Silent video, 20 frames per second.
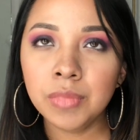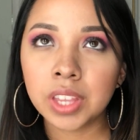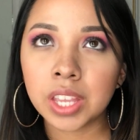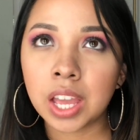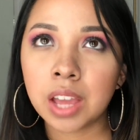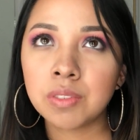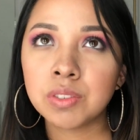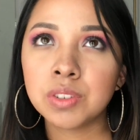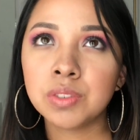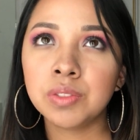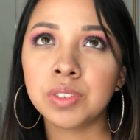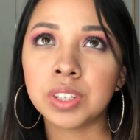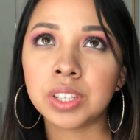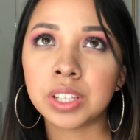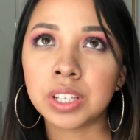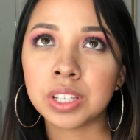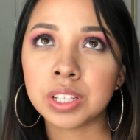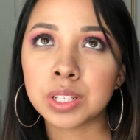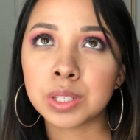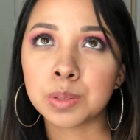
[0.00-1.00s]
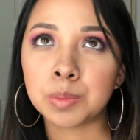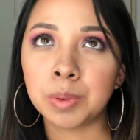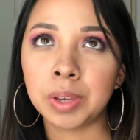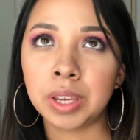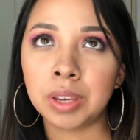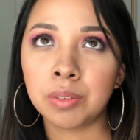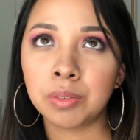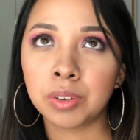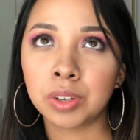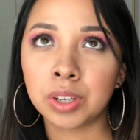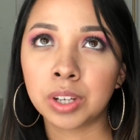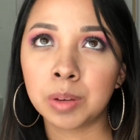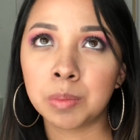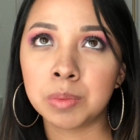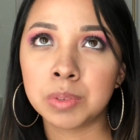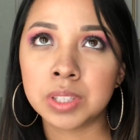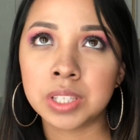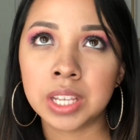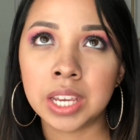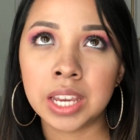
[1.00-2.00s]
after feeling this way for a
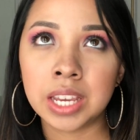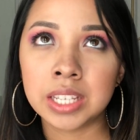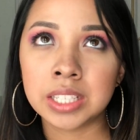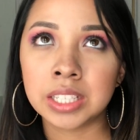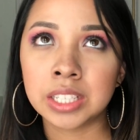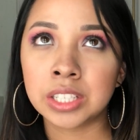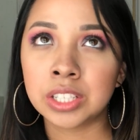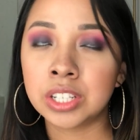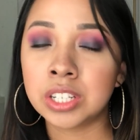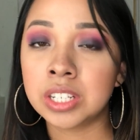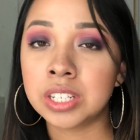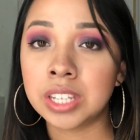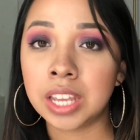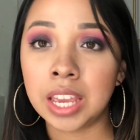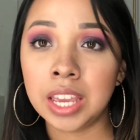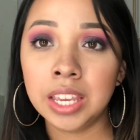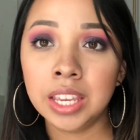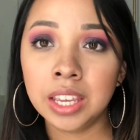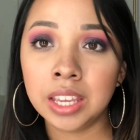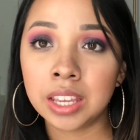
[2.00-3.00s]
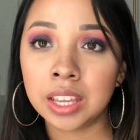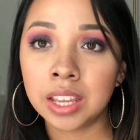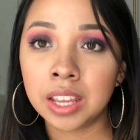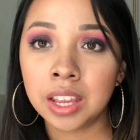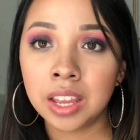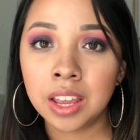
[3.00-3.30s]
couple days, I couldn't take it.